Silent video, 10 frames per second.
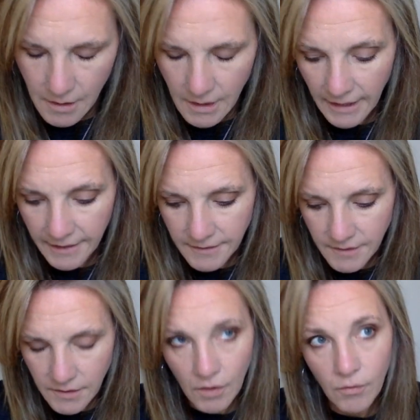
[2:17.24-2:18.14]
And
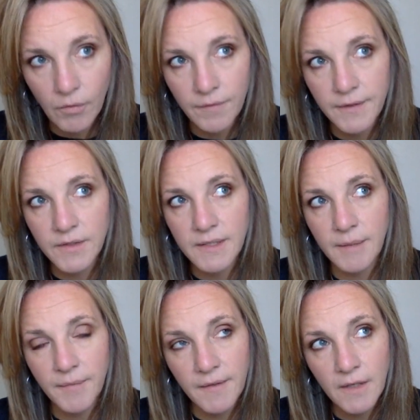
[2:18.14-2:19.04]
so there's
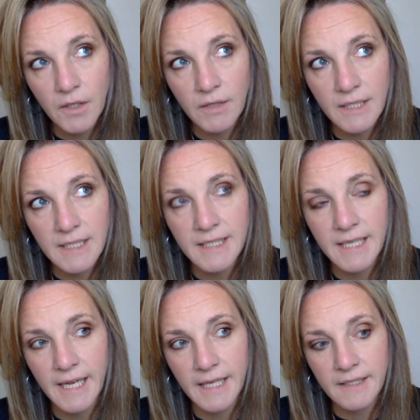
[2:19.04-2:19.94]
something that you need to
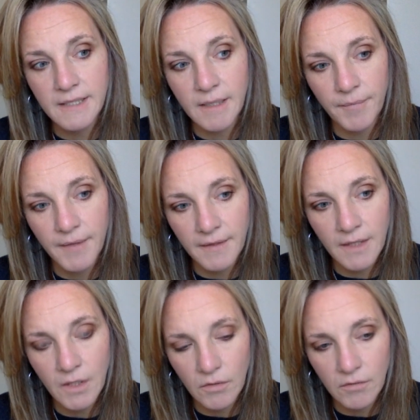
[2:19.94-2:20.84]
say, something
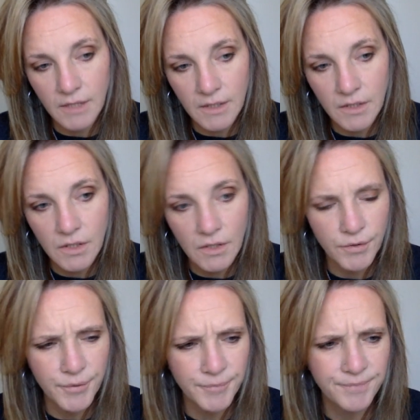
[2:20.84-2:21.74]
that you need
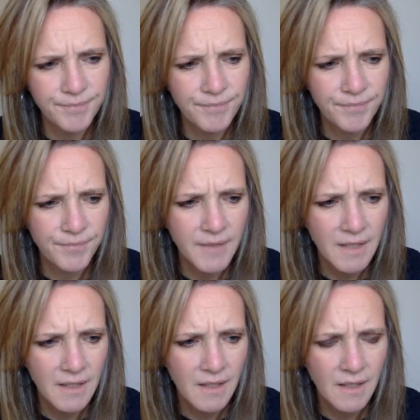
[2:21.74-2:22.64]
to
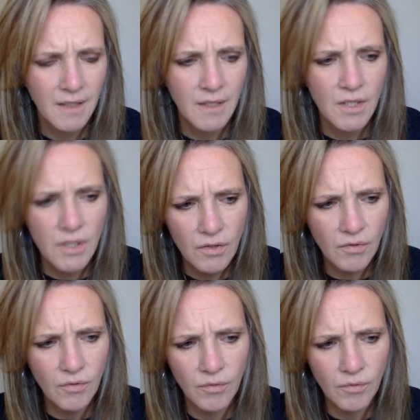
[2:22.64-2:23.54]

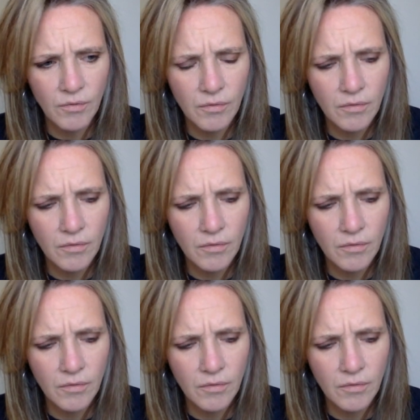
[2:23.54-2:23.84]
do